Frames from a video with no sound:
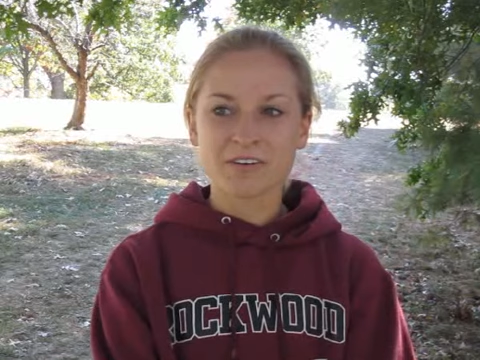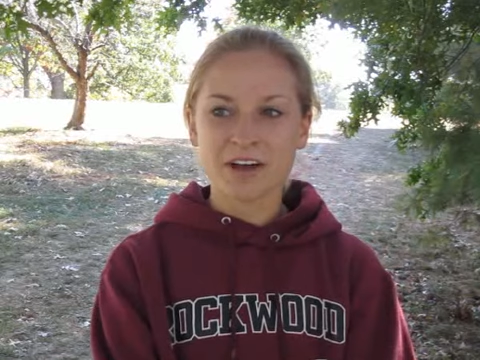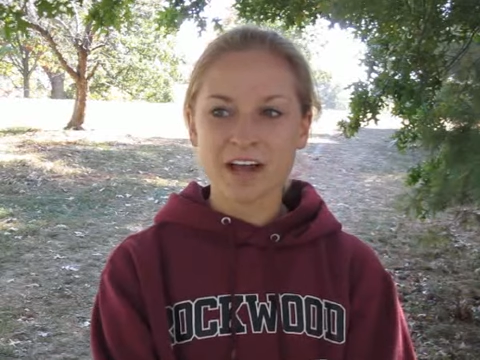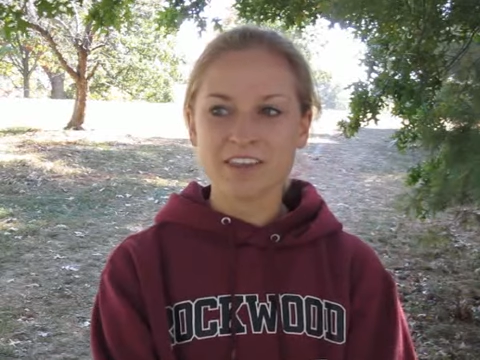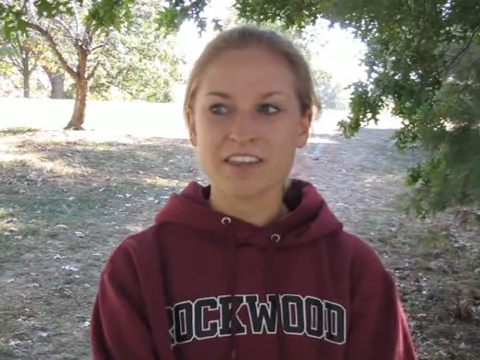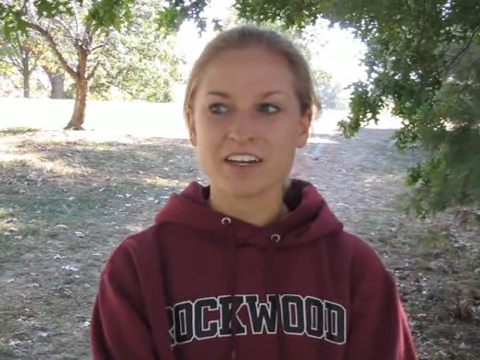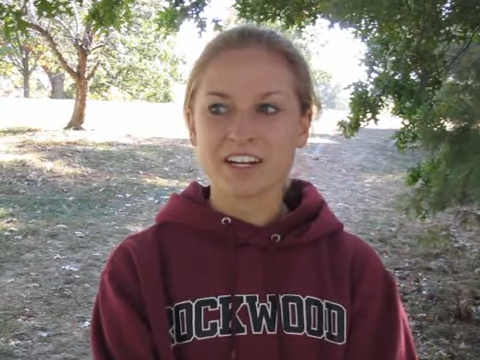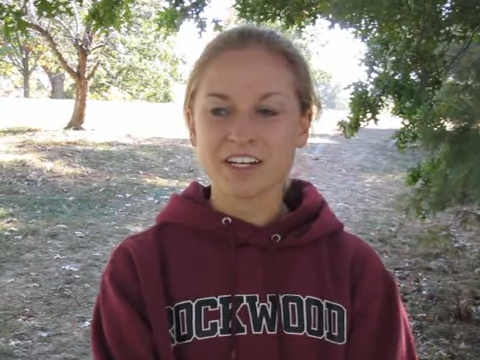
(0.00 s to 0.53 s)
I
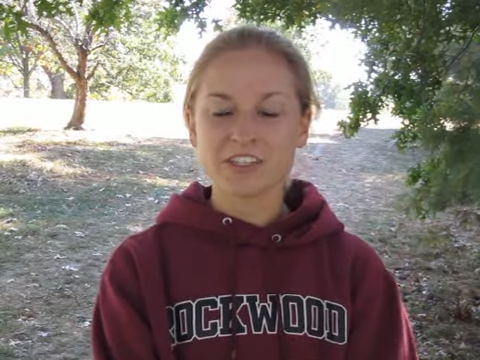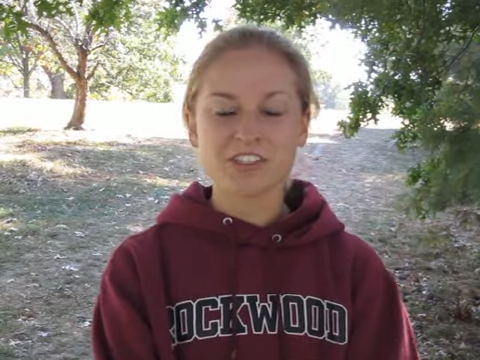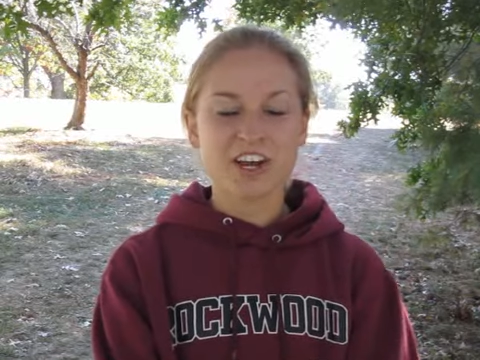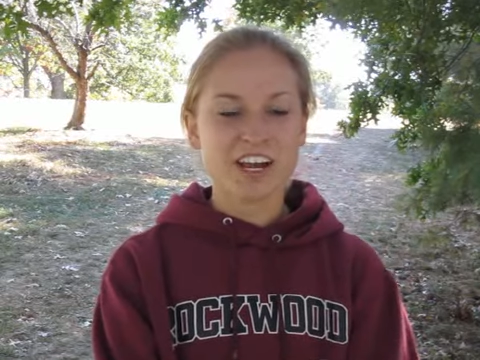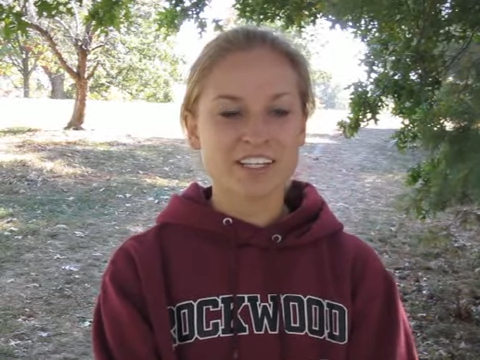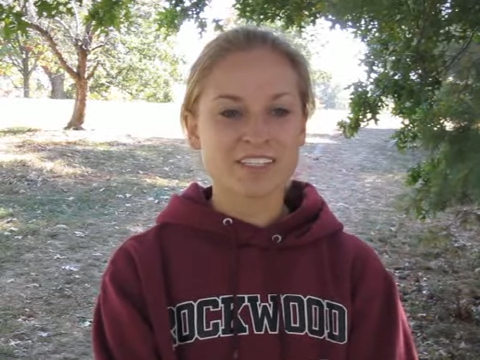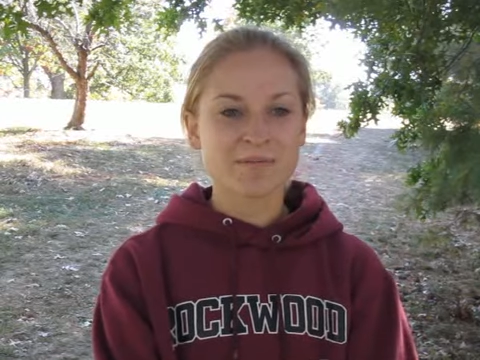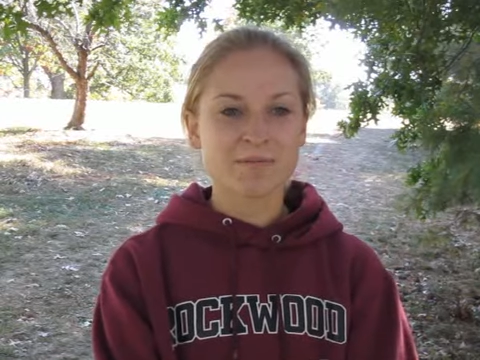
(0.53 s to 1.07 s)
thought I'd
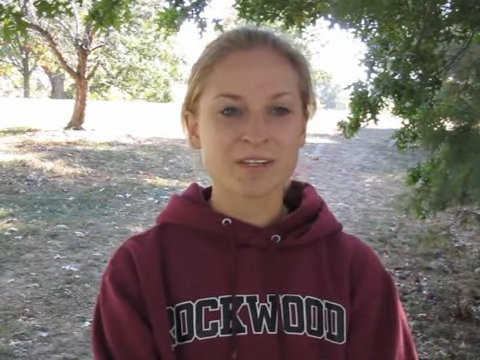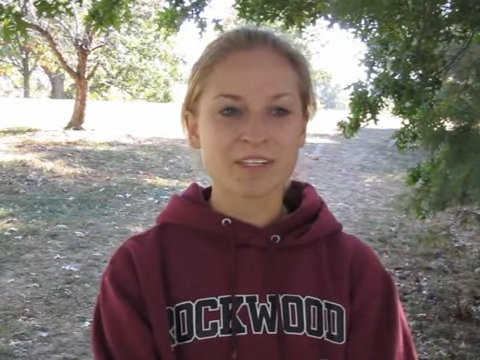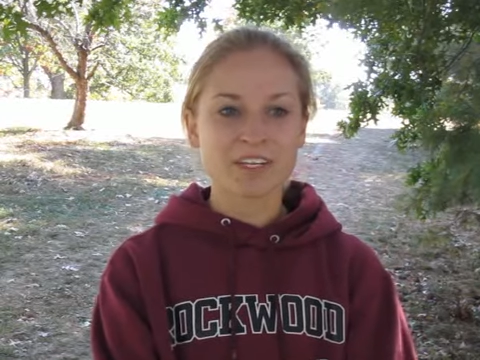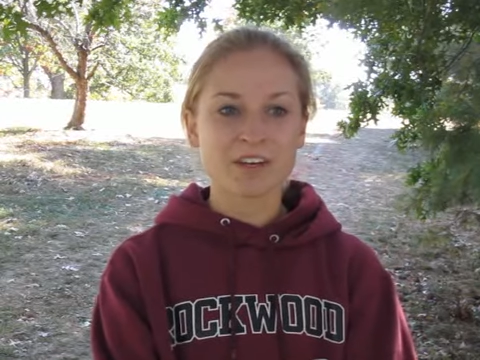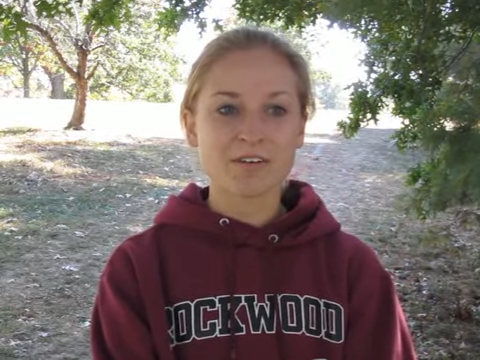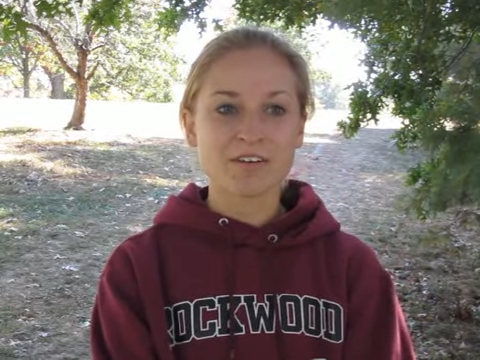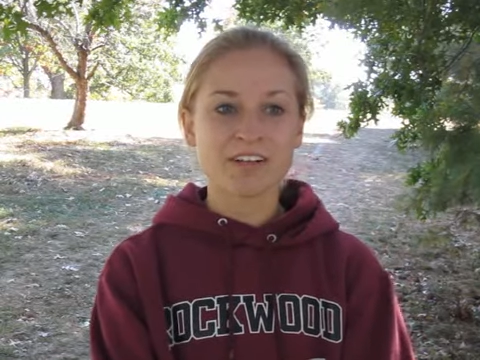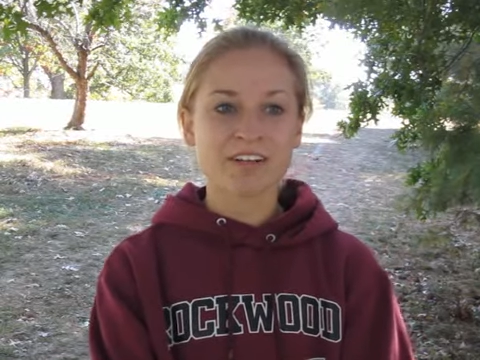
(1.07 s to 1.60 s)
try something
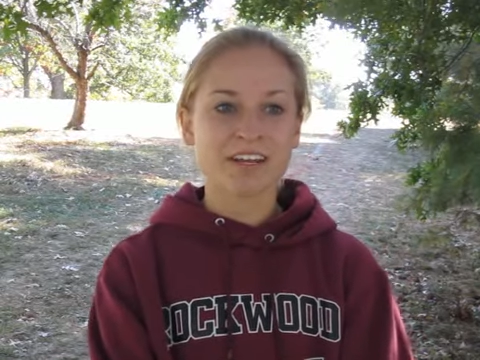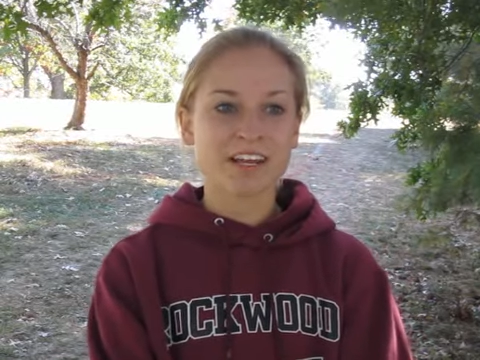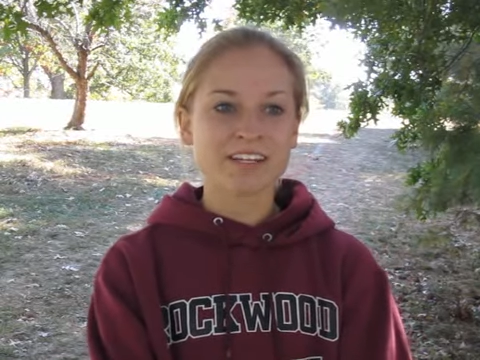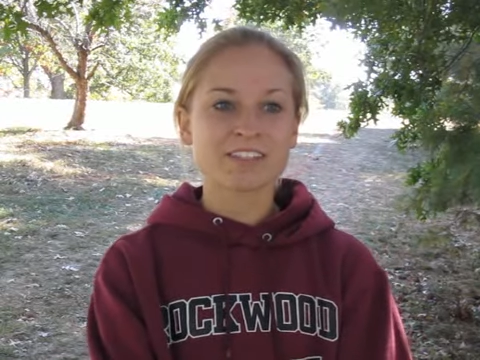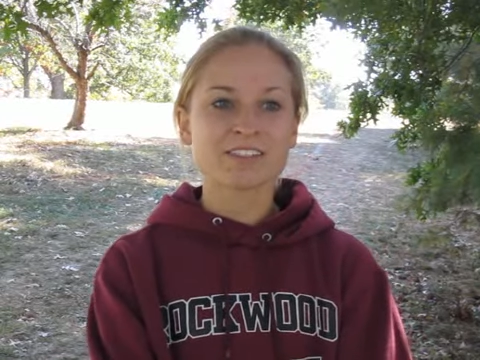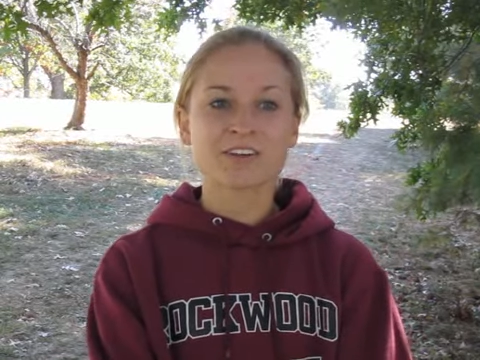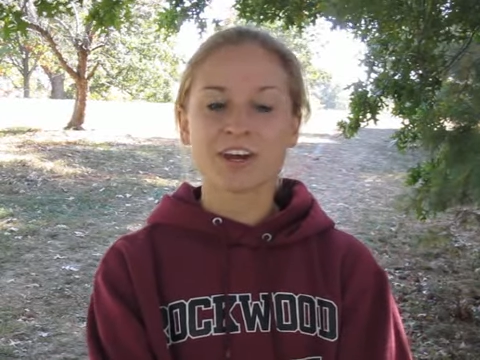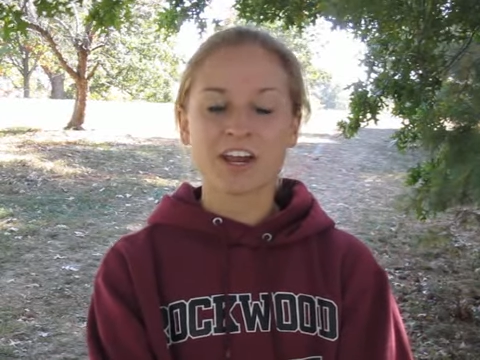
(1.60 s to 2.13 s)
new, and
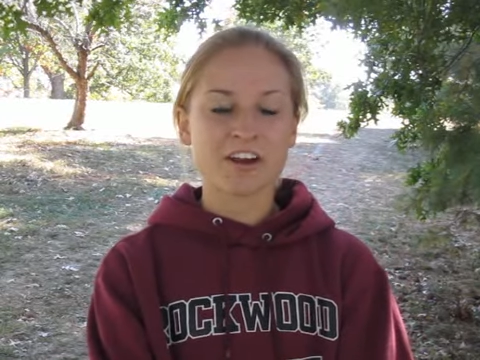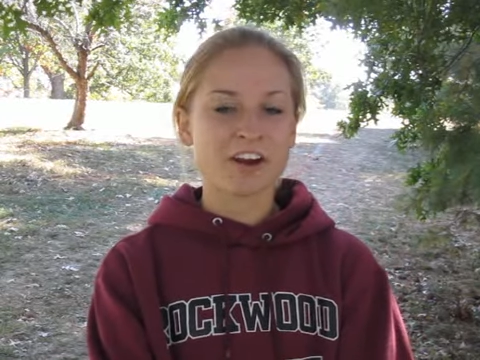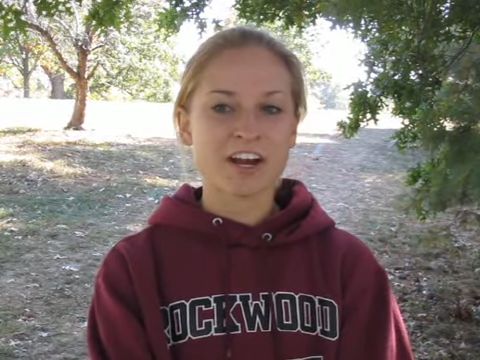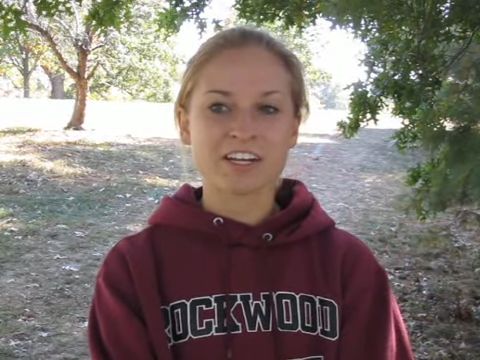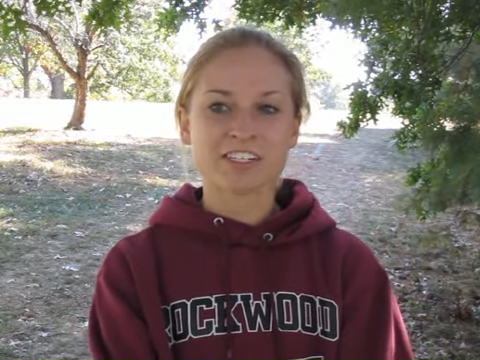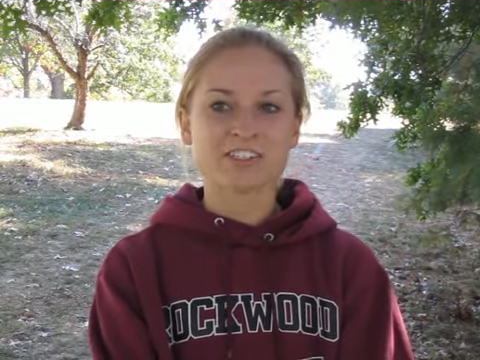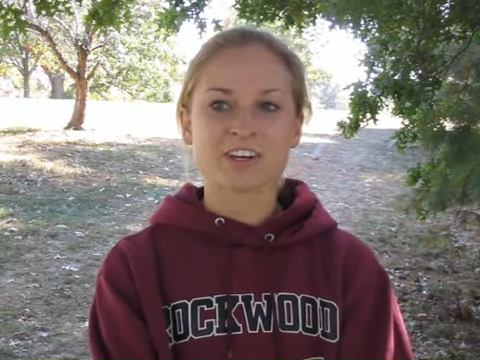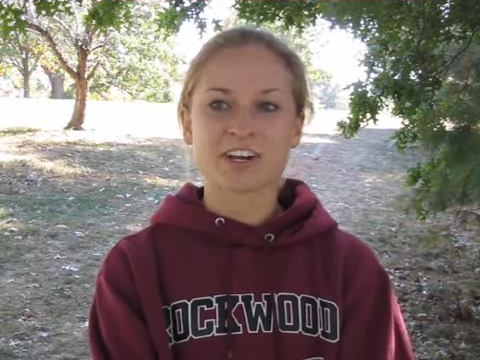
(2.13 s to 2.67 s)
it's great
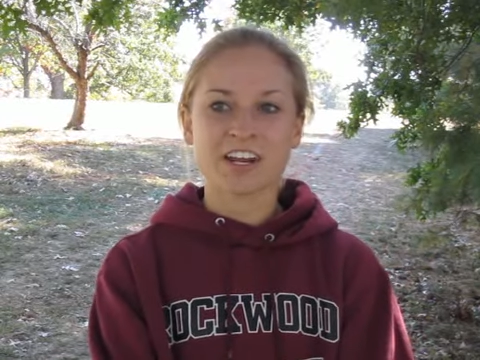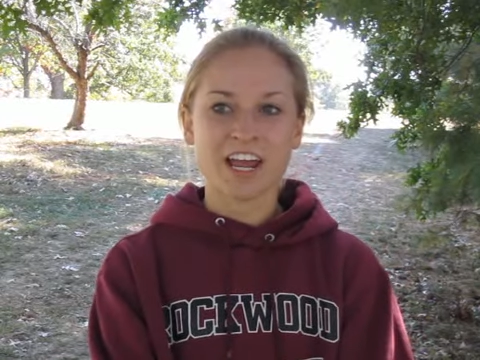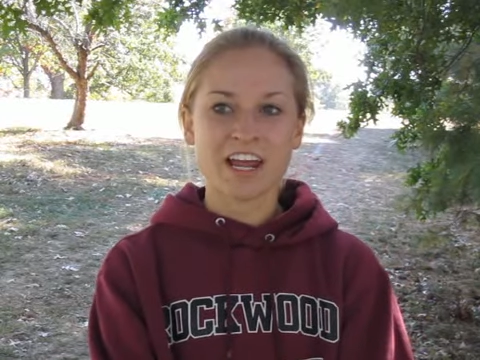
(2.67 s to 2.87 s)
cross training.